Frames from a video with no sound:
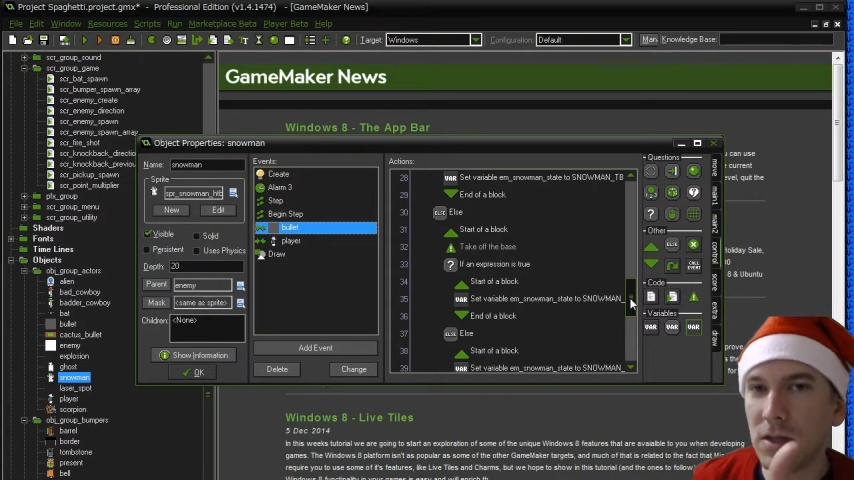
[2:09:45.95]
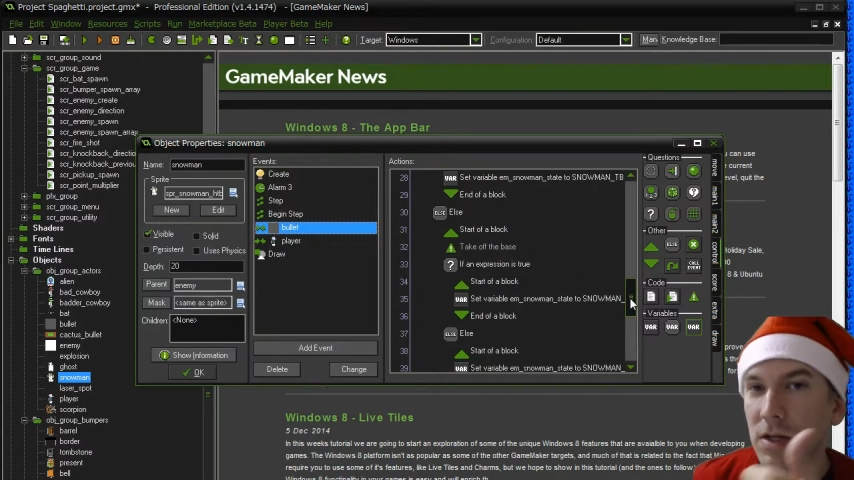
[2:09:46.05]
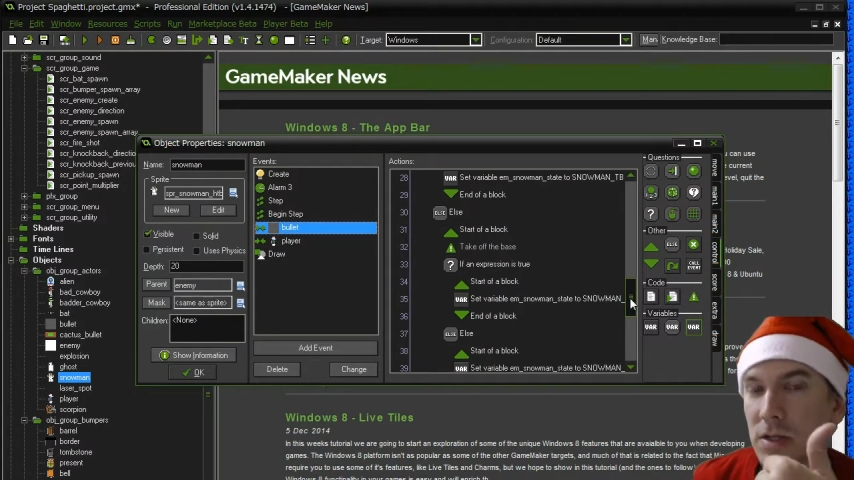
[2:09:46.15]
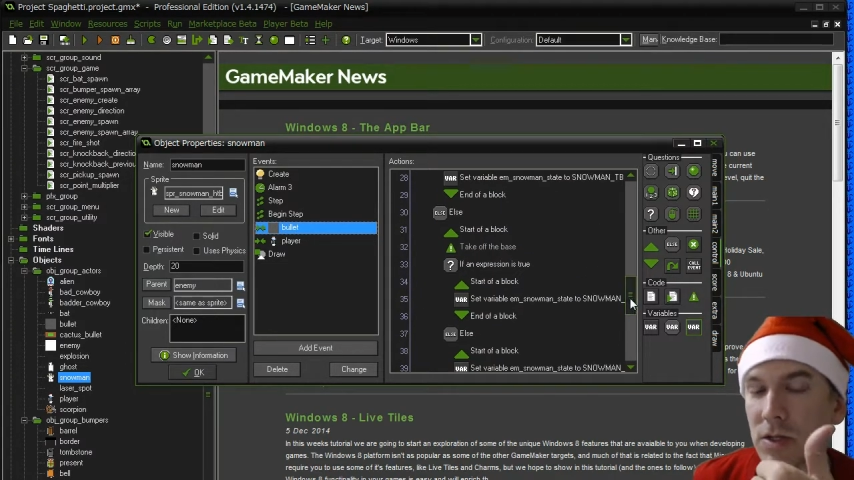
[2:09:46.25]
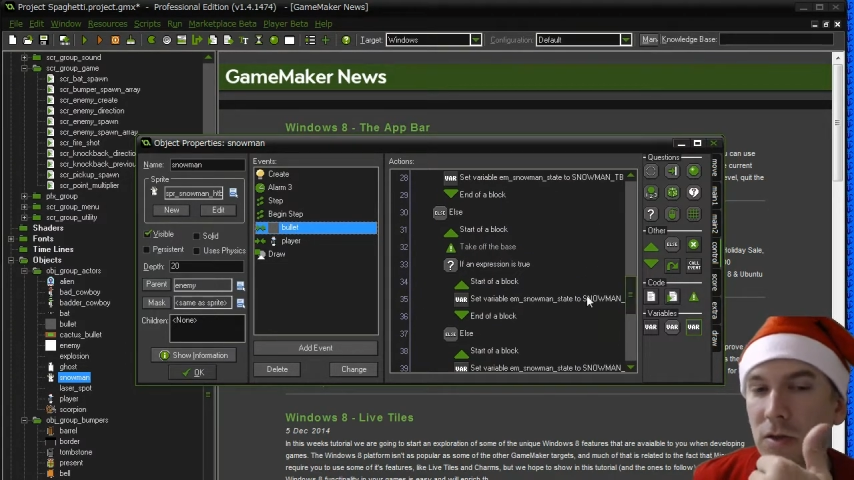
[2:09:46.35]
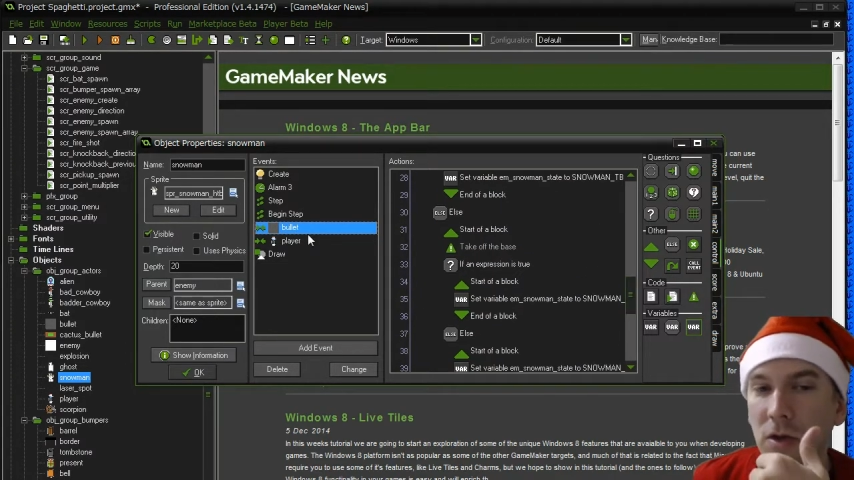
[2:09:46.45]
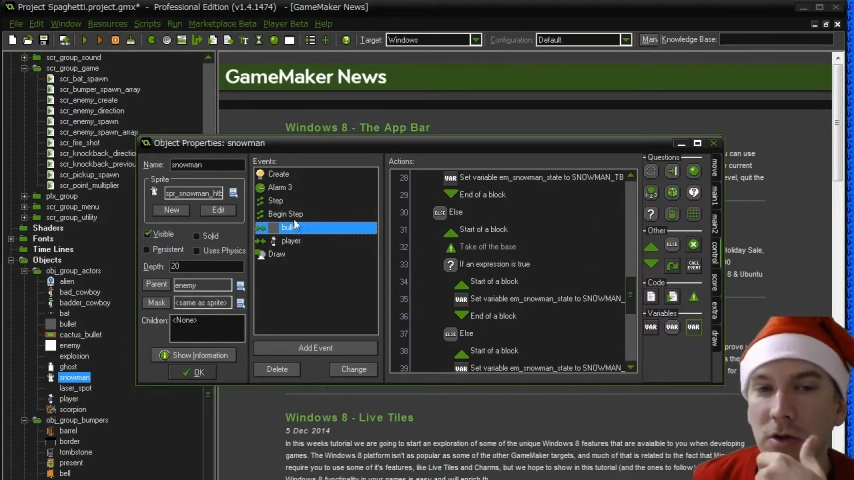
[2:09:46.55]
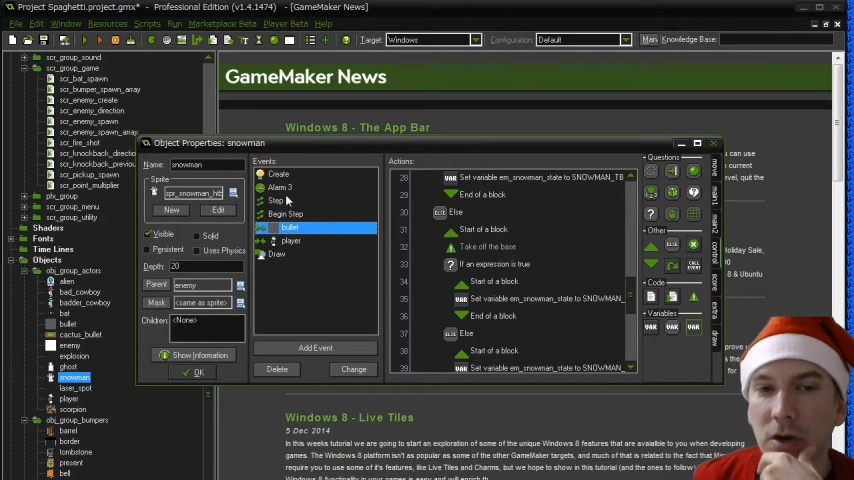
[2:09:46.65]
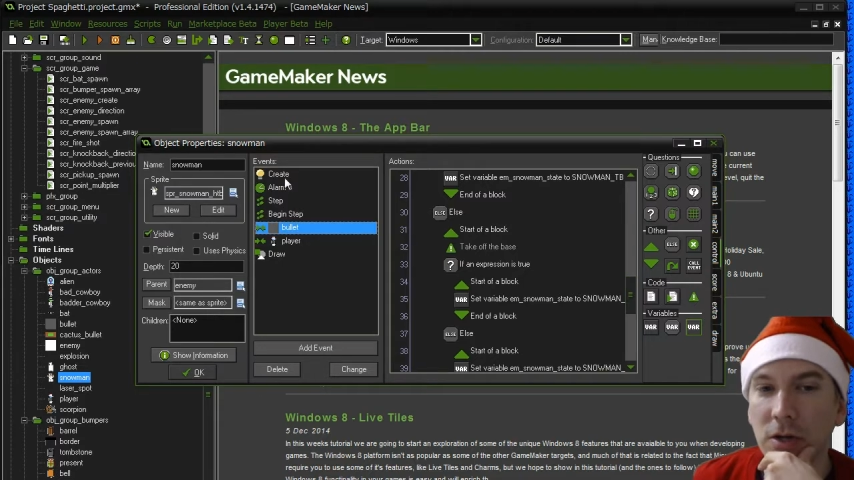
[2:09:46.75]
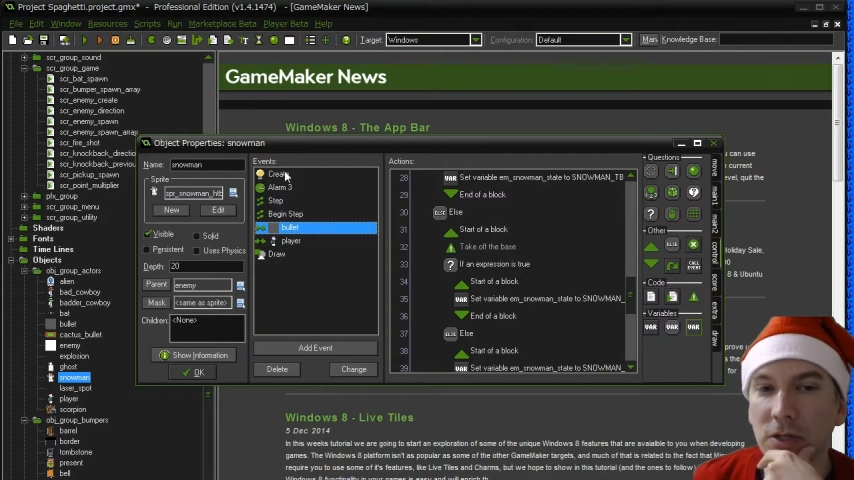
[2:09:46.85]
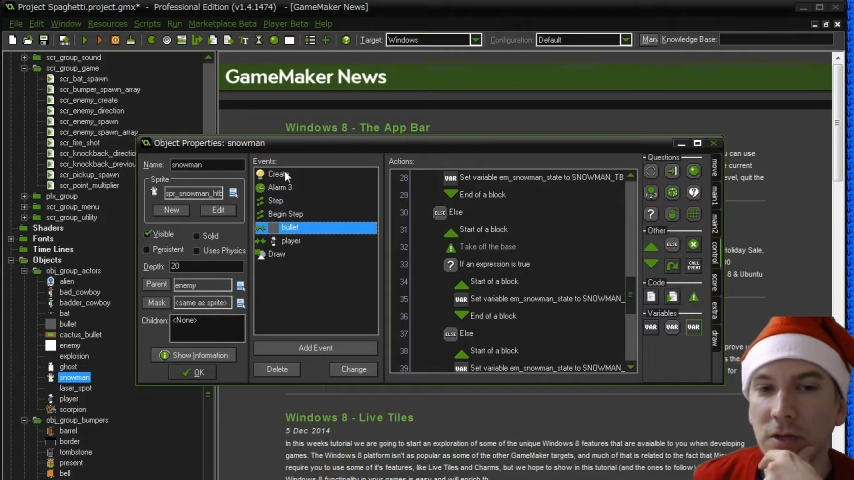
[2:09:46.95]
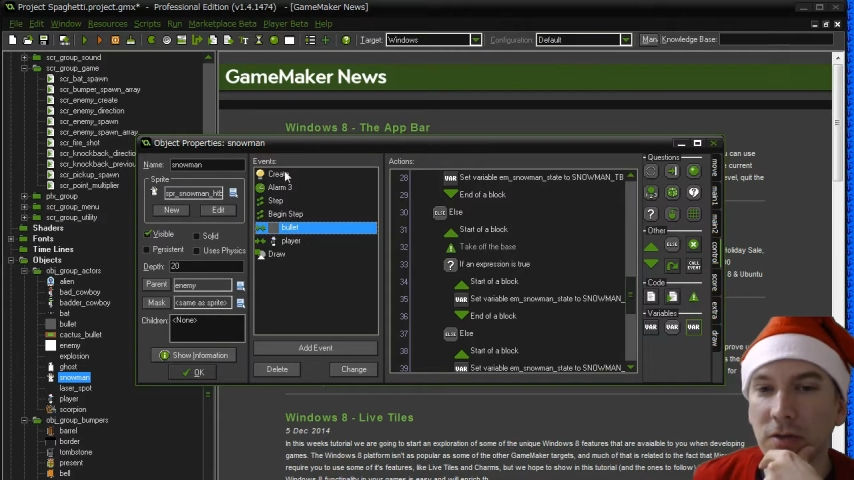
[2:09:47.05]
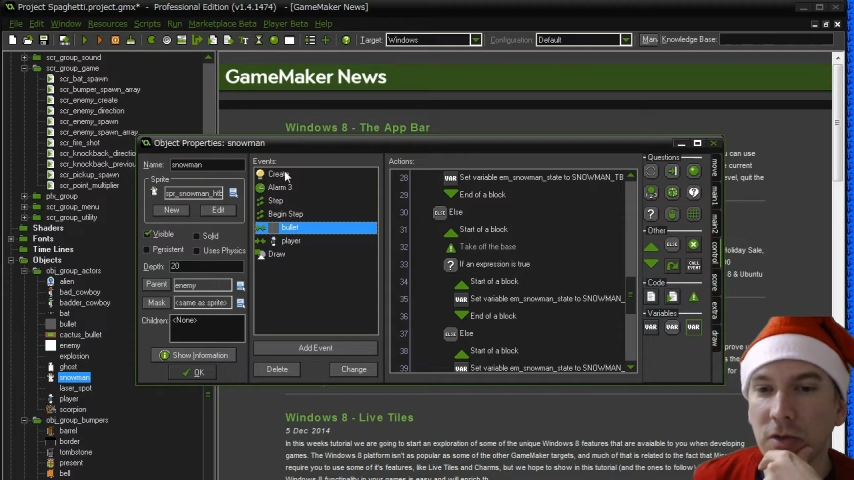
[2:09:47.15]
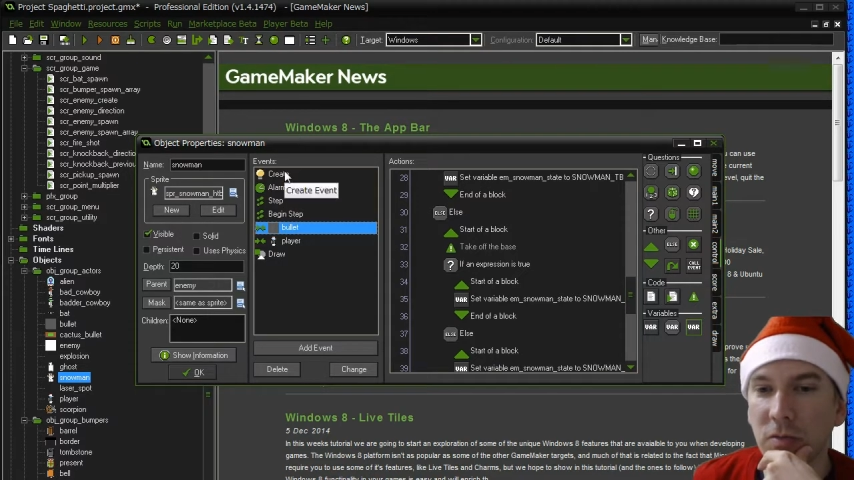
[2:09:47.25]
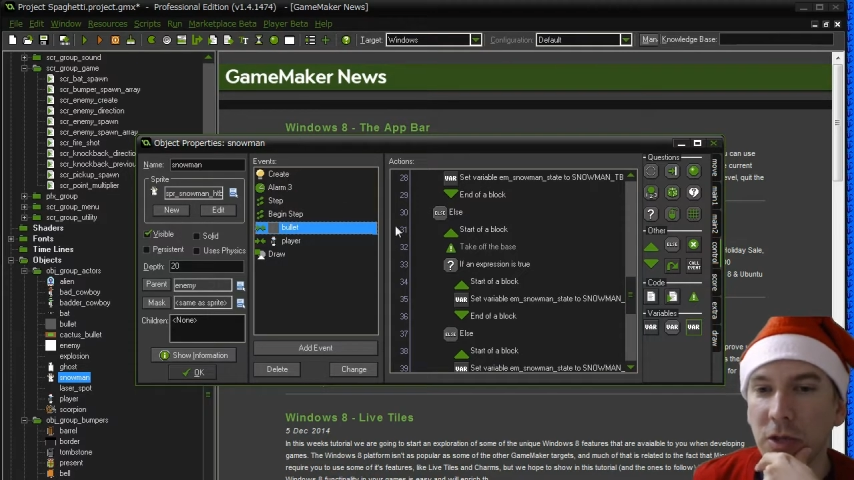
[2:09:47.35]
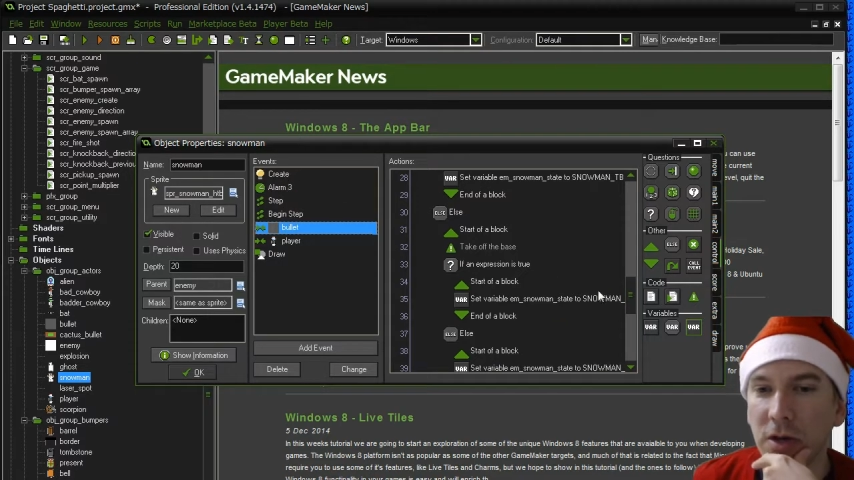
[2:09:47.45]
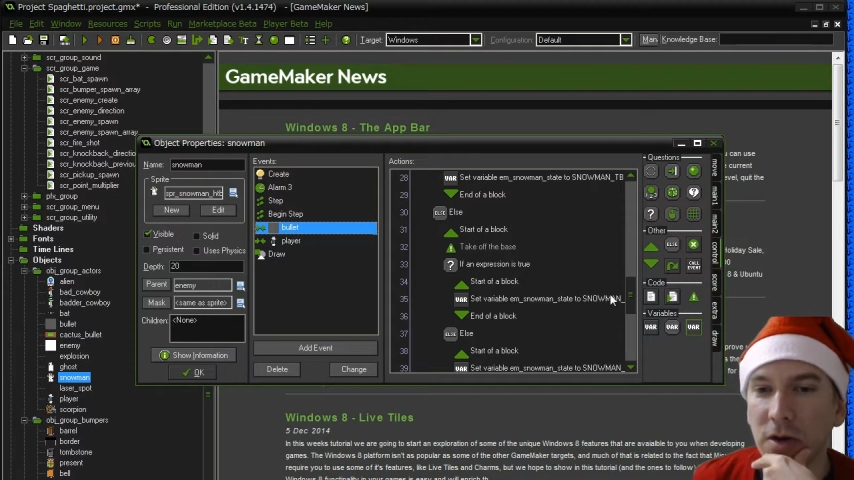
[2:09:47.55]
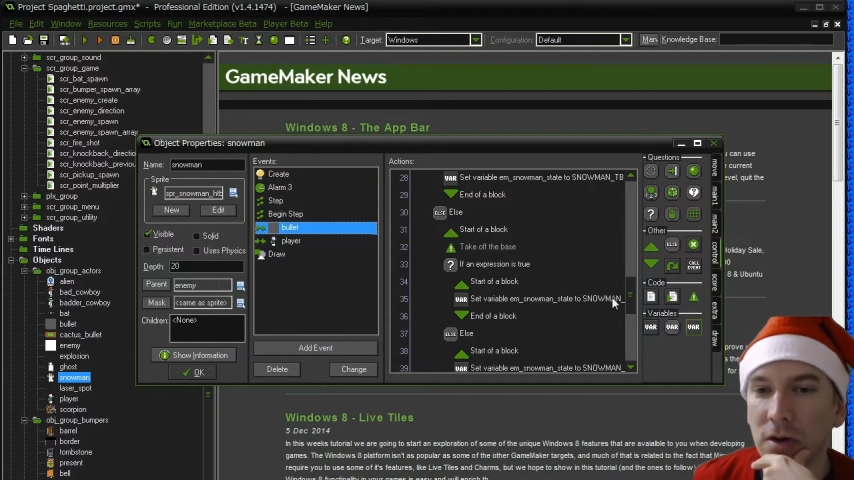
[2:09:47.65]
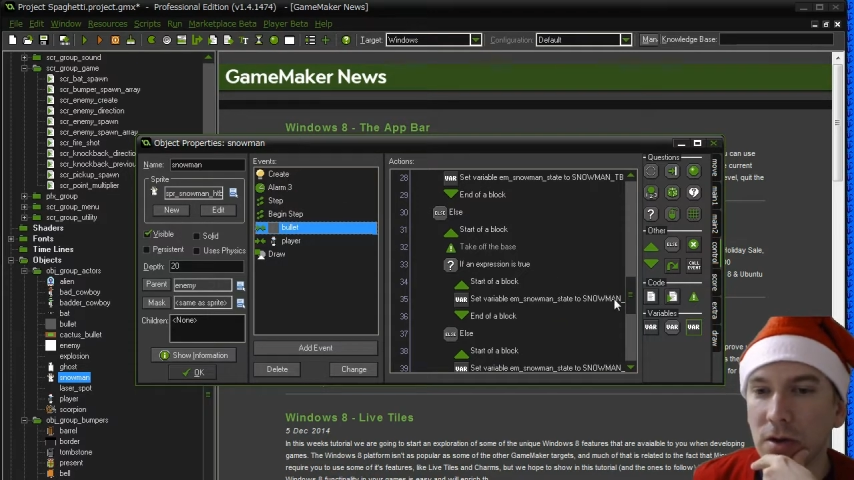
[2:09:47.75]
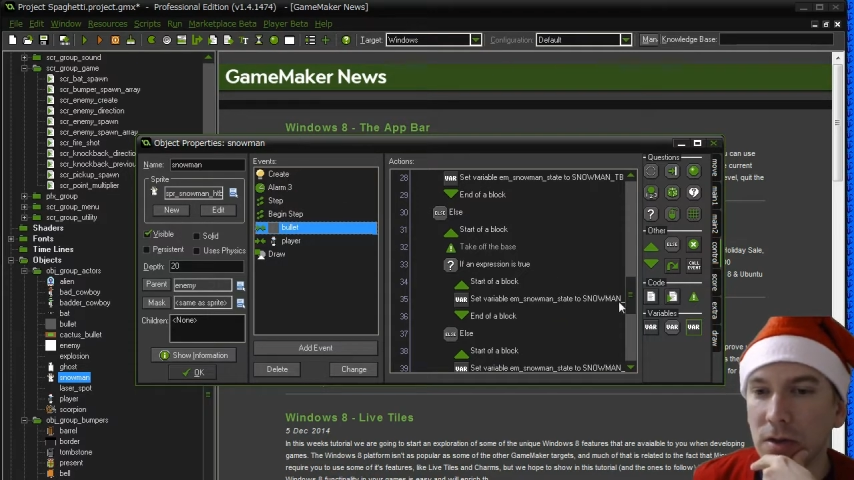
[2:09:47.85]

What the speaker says: then it's no longer hunting for the player.